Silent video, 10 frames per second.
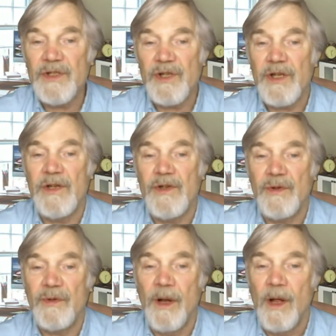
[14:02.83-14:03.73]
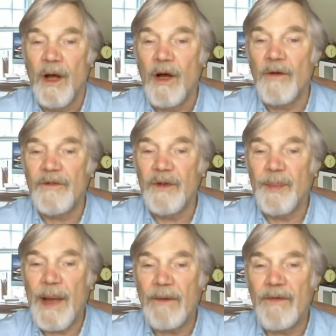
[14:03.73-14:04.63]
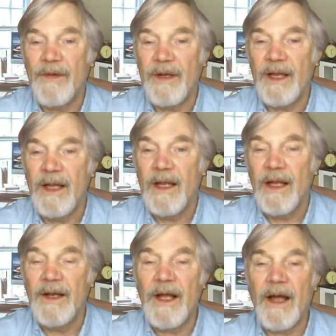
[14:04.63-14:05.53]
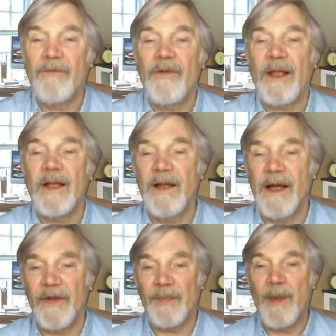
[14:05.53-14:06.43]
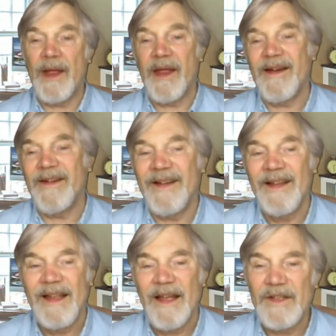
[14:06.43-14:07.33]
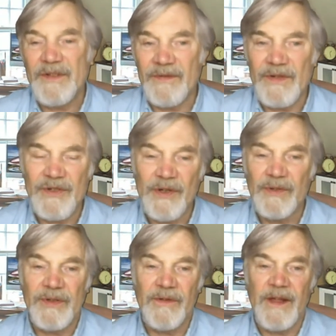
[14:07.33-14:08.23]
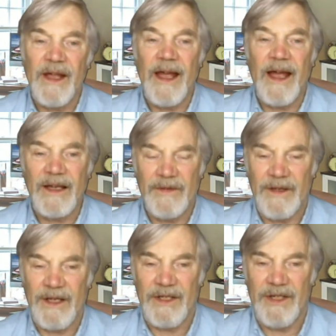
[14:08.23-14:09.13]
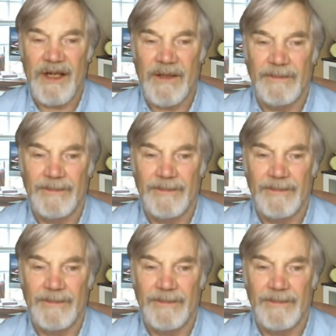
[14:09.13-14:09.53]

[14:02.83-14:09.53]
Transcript: this issue, often powerfully, and I have recognised my error as a result of their advocacy."